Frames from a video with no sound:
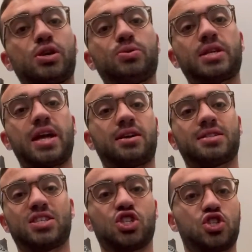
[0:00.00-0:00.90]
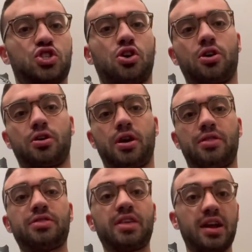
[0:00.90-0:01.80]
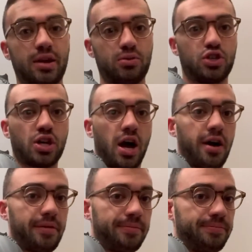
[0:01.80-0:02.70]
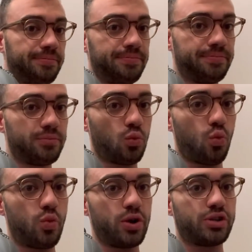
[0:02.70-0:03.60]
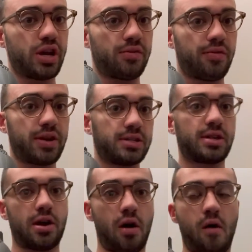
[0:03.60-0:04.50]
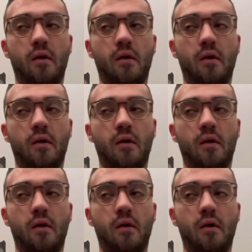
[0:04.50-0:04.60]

he was announced as the starter, and then he was shot. Weird chain of events there.